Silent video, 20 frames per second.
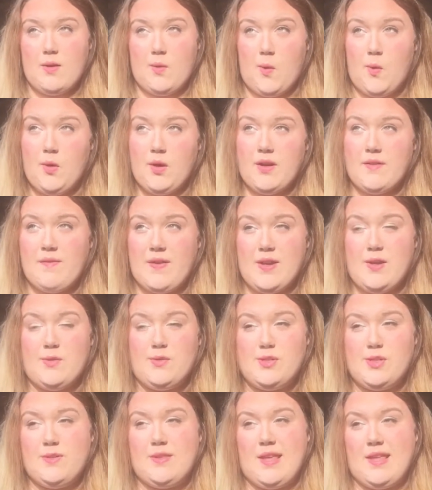Or if I don't
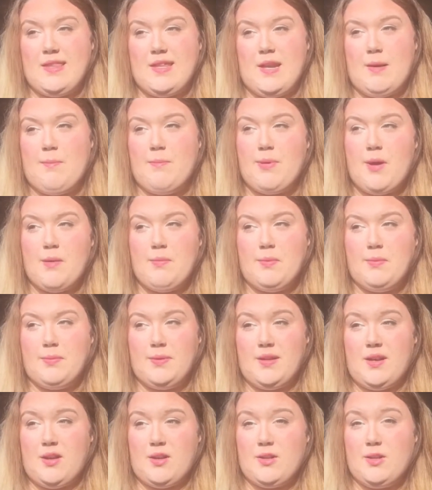do that, then I'm probably
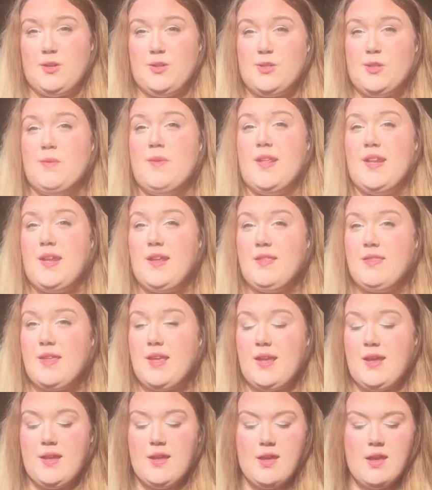not going to do
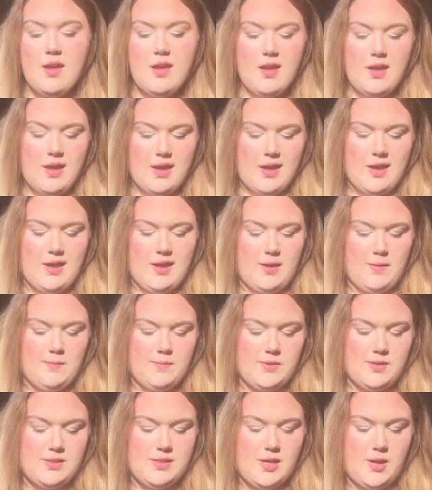anything.
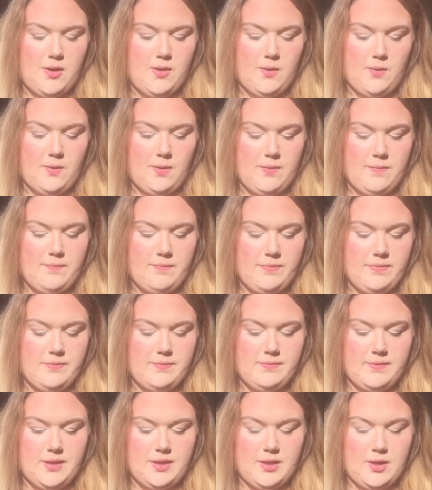So
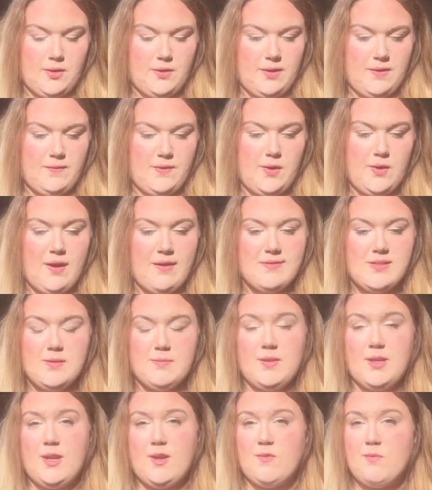you know, if you have
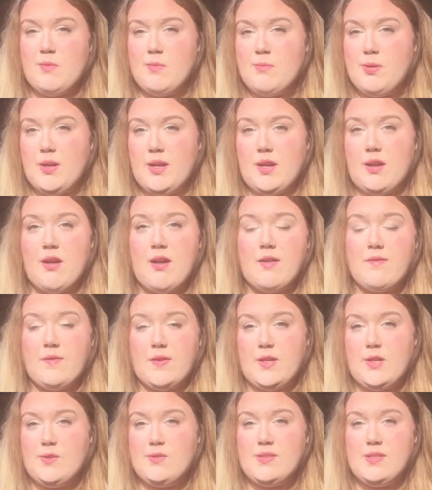something you've been putting off
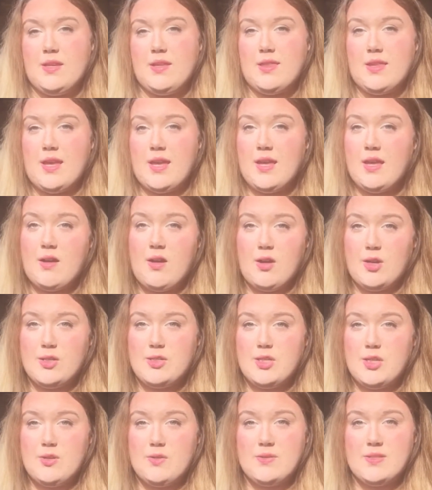and you see that on a
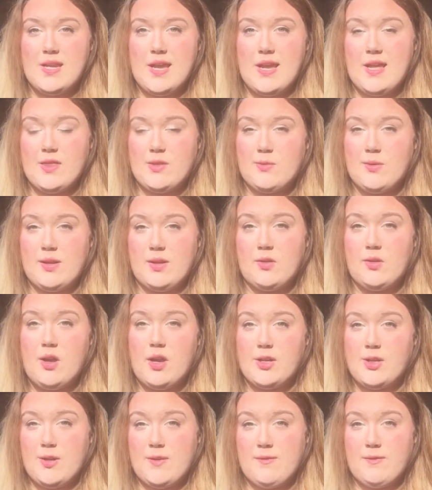Tuesday at 3
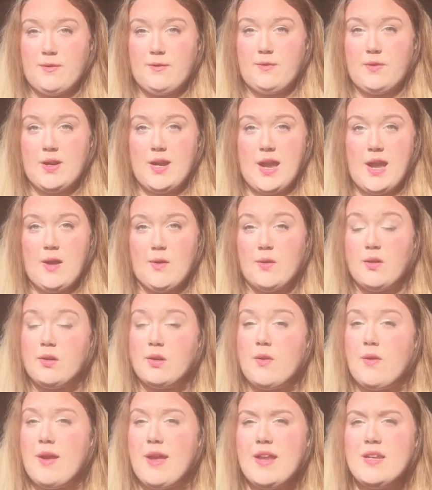o'clock you have a free hour,
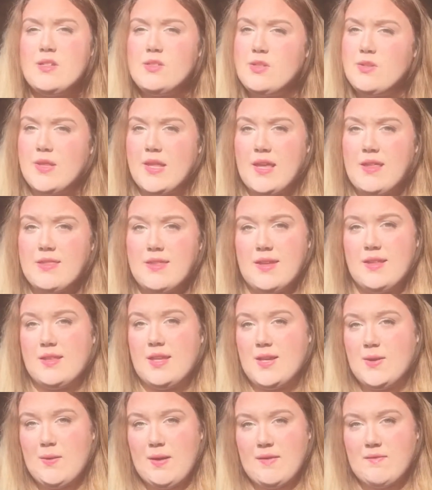go ahead and do that thing
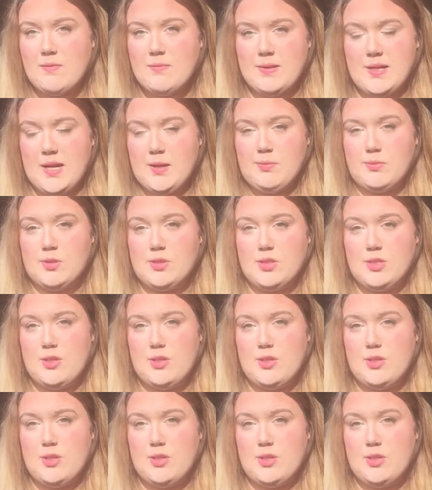that you haven't been able to